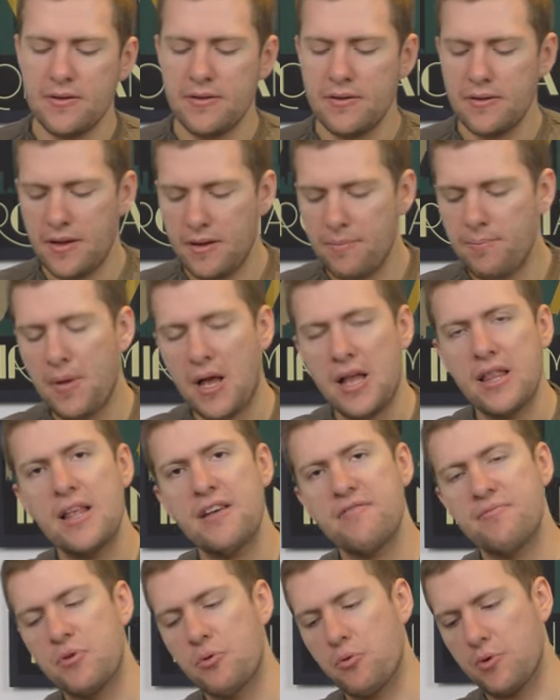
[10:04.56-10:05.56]
It, it
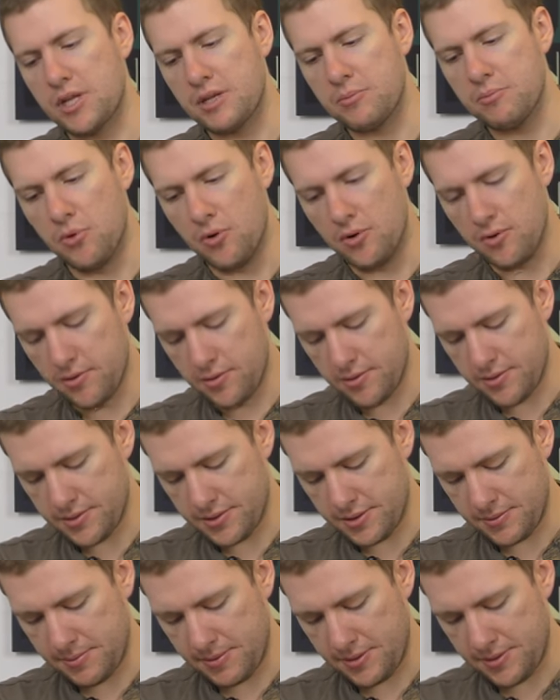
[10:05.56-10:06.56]
left me wanting more, I
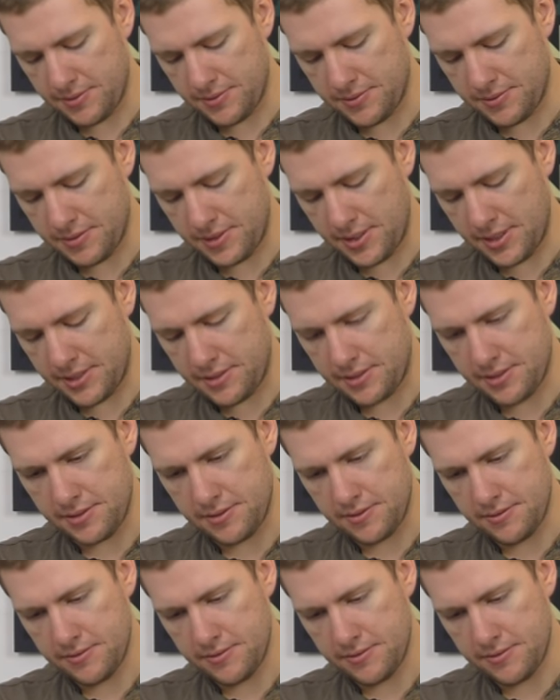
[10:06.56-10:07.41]
suppose, was the issue.